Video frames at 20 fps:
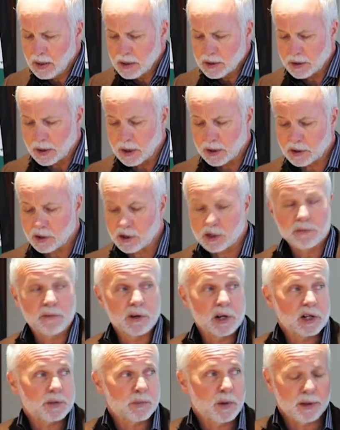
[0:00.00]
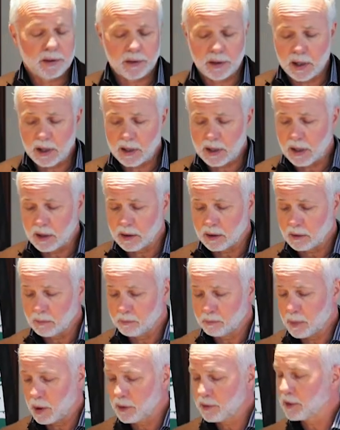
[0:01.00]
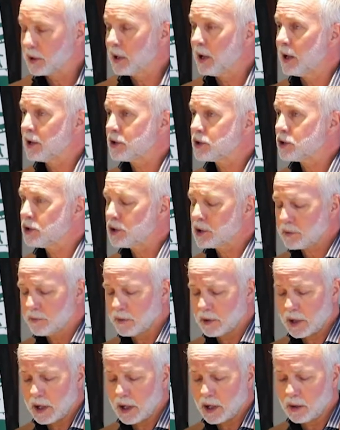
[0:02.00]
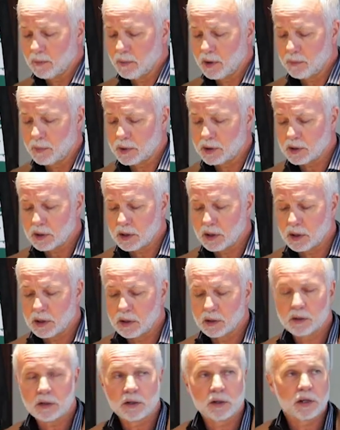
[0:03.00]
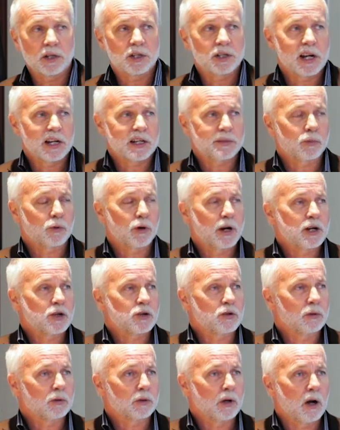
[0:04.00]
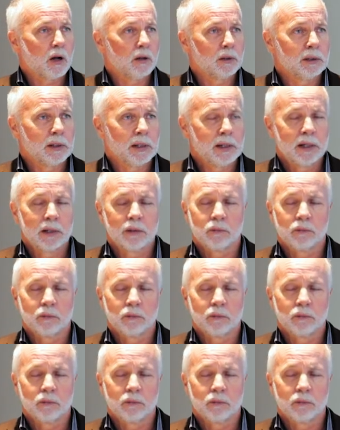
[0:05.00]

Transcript: So I'd like to just finish by thanking both councils for their commitment to this aspirational goal.